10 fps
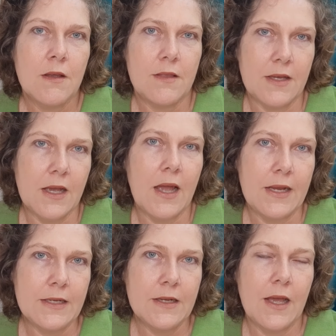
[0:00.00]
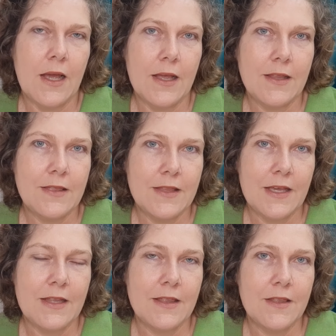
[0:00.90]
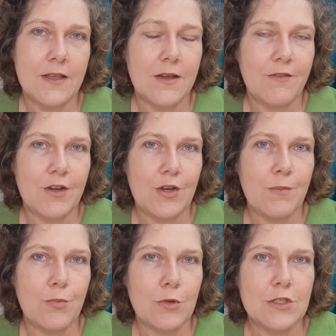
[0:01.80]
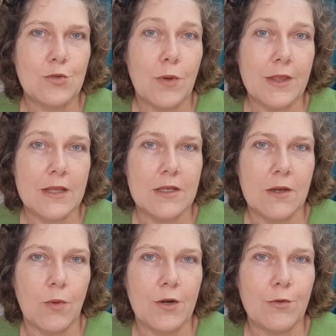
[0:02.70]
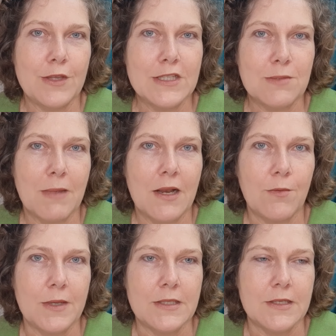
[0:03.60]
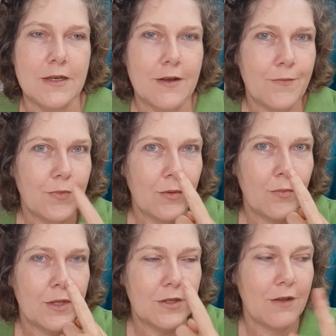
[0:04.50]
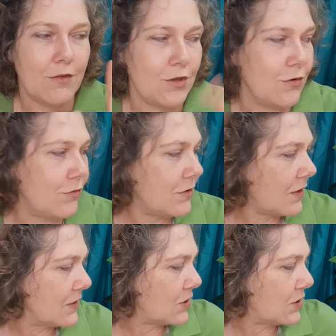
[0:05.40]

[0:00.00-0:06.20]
the gain, and then the very important one, the one on the smellometer, whatever you can